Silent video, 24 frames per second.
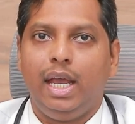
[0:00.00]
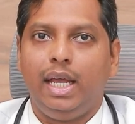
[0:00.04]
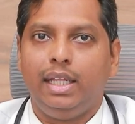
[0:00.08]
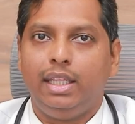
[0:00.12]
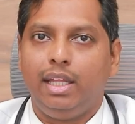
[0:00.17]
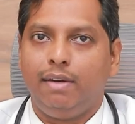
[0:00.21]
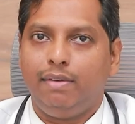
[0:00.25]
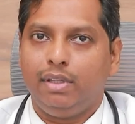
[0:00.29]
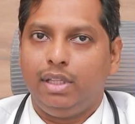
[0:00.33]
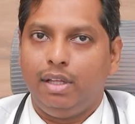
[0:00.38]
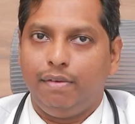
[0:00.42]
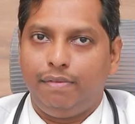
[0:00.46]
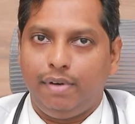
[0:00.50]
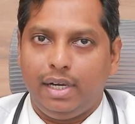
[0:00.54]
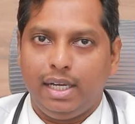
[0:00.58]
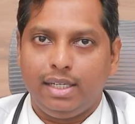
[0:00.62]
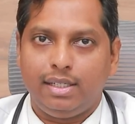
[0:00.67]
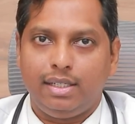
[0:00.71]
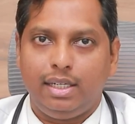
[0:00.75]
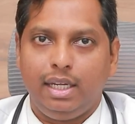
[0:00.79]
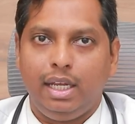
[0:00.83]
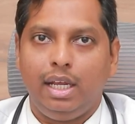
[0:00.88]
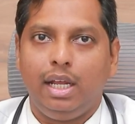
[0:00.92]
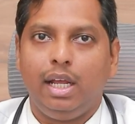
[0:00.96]
either with the
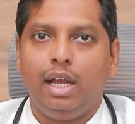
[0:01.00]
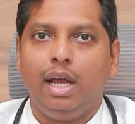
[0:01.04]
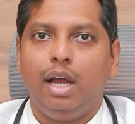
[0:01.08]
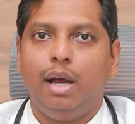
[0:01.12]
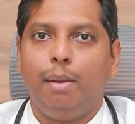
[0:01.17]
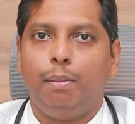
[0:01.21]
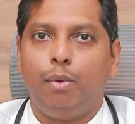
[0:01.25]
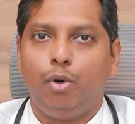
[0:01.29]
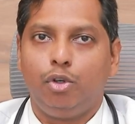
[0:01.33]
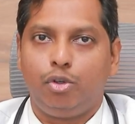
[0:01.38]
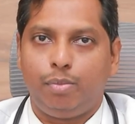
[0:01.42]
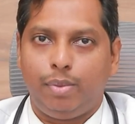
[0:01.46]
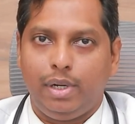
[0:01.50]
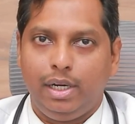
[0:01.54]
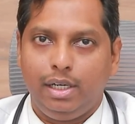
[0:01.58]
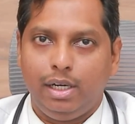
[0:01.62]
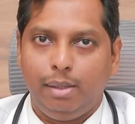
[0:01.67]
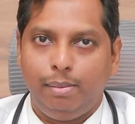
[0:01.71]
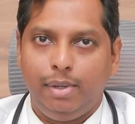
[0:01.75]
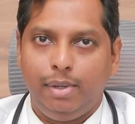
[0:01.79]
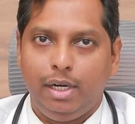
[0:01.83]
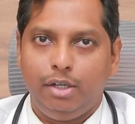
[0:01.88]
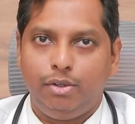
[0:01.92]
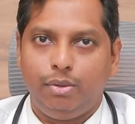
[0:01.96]
fasting,
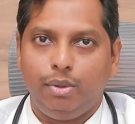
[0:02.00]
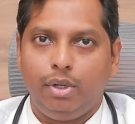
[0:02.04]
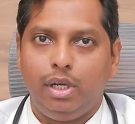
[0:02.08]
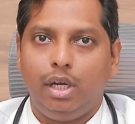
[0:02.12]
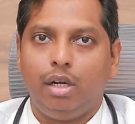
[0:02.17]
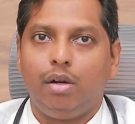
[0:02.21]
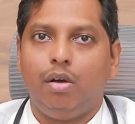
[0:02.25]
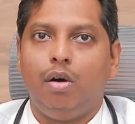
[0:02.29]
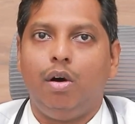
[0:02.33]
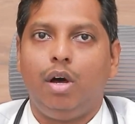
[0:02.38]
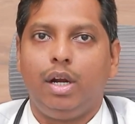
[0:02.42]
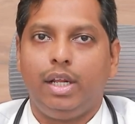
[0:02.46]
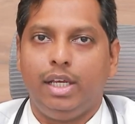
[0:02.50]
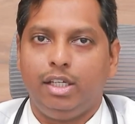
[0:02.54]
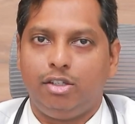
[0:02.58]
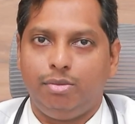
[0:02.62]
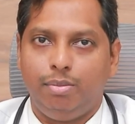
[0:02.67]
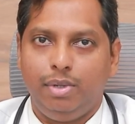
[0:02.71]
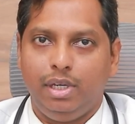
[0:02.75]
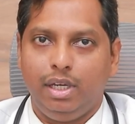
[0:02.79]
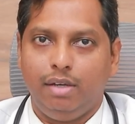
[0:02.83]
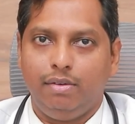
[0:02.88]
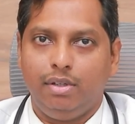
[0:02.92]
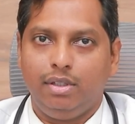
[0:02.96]
postprandial blood sugar or
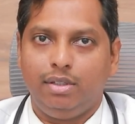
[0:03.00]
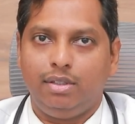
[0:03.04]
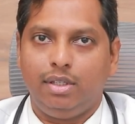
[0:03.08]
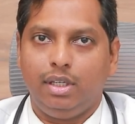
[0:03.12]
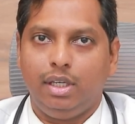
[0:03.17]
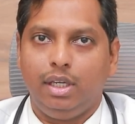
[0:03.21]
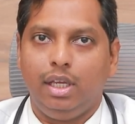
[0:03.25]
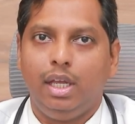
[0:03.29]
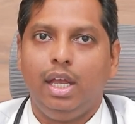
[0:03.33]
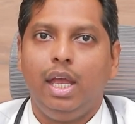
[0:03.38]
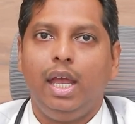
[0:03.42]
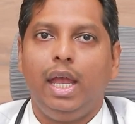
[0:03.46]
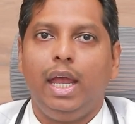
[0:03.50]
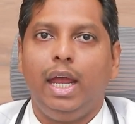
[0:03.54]
HbA1c.